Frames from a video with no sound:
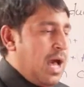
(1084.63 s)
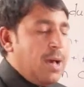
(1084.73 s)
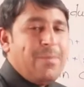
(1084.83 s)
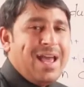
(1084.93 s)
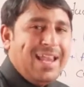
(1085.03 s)

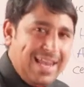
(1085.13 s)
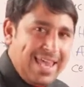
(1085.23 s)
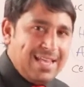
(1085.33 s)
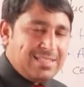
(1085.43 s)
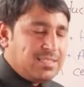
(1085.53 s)

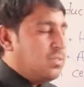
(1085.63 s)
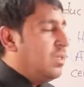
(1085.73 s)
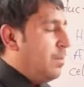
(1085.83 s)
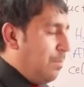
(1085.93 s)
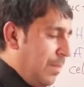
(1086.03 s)
amylase.
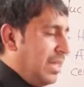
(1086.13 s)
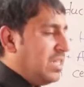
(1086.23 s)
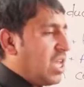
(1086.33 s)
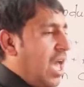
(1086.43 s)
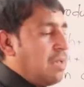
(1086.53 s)
Many
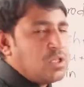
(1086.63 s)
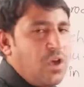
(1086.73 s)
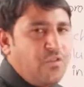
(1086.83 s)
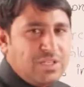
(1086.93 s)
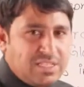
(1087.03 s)
types
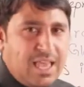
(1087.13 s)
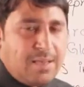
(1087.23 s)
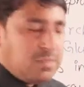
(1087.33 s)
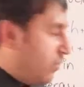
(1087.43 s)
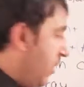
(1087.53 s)
of
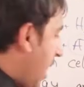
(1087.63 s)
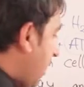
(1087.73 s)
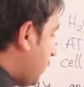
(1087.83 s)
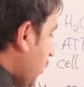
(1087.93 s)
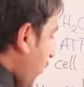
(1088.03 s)
enzymes we
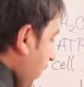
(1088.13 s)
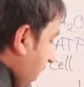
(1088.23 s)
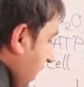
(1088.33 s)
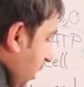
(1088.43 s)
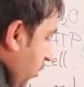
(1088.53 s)
have. So we
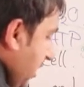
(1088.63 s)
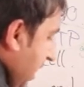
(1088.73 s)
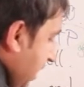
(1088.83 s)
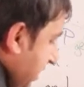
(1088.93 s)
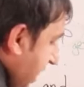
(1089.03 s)
can know the
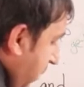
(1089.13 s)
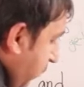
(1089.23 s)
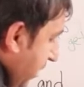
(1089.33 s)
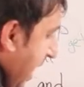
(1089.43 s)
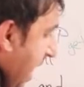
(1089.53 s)
enzyme with